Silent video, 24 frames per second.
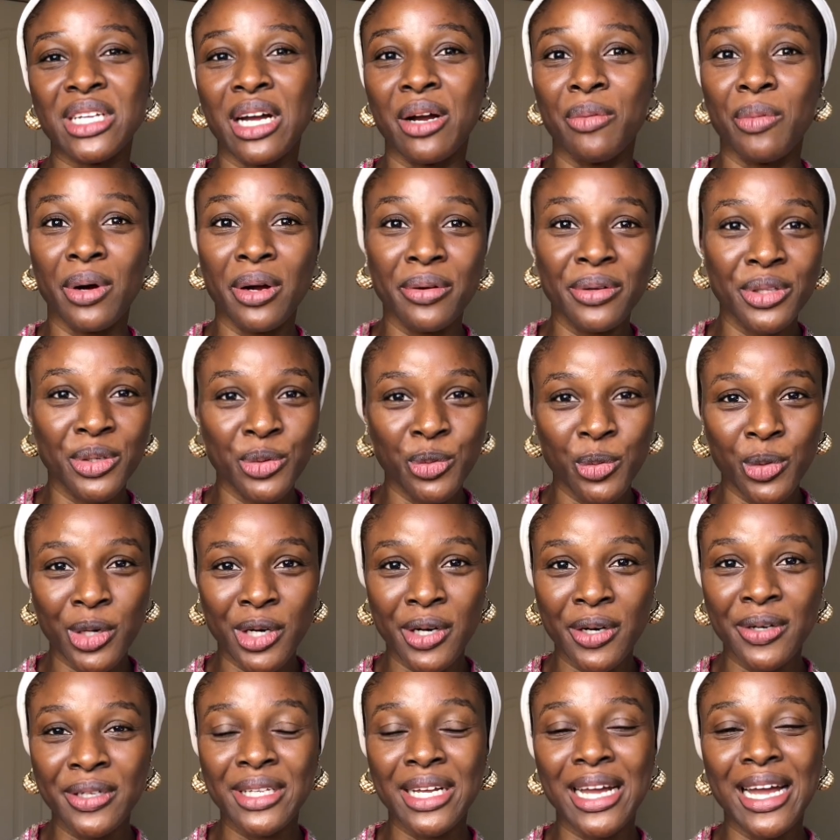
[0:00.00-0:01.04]
around the
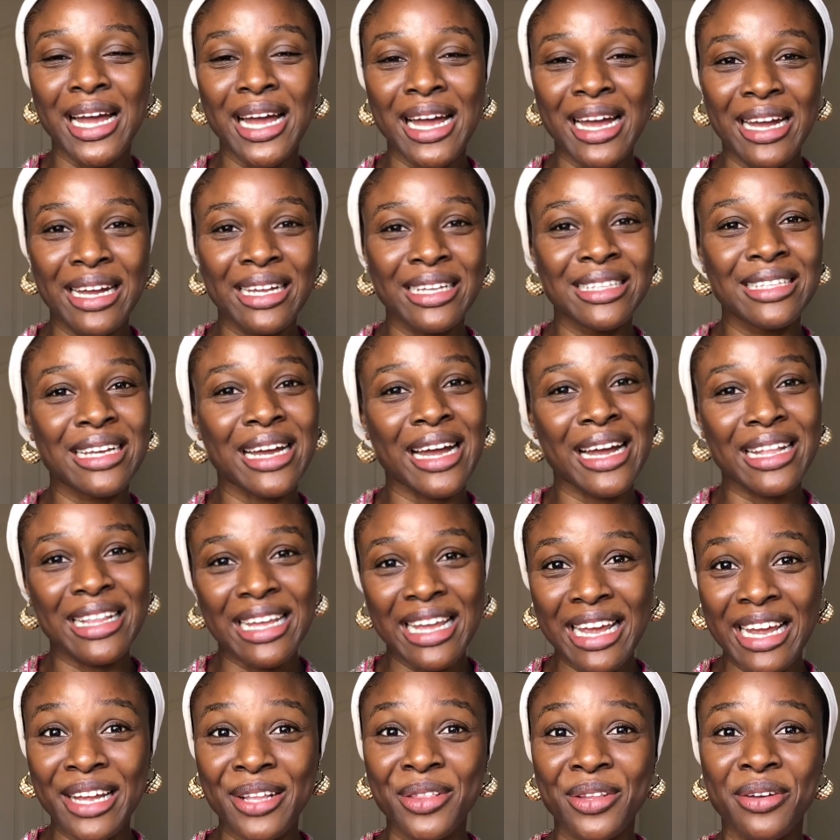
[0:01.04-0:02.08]
world, and at the
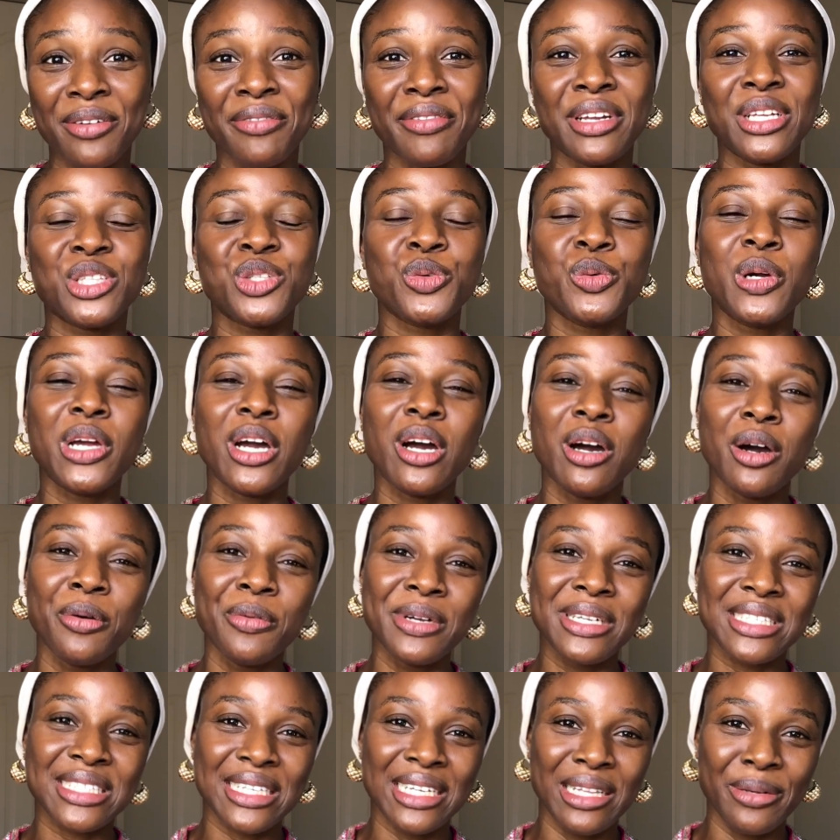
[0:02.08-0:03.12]
end of it we
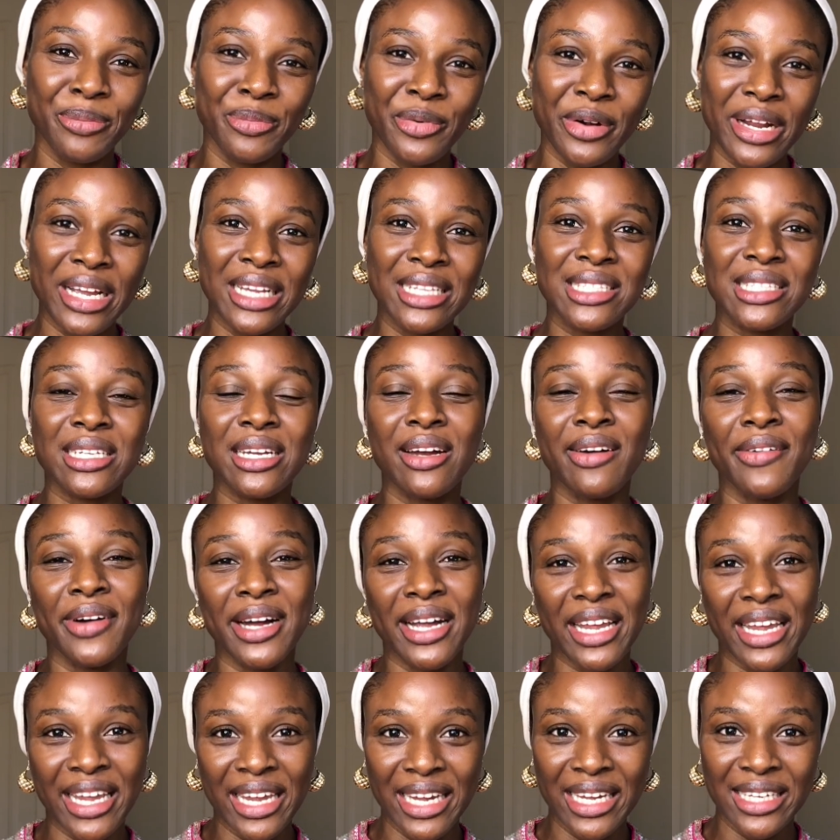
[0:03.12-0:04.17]
always celebrate our
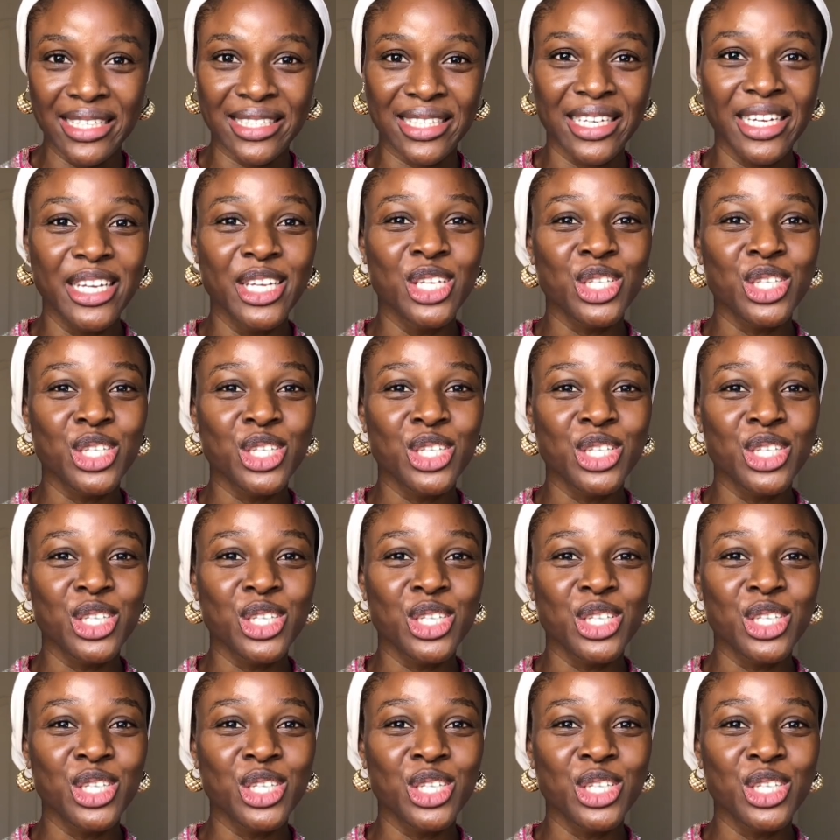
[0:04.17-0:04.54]
Eid.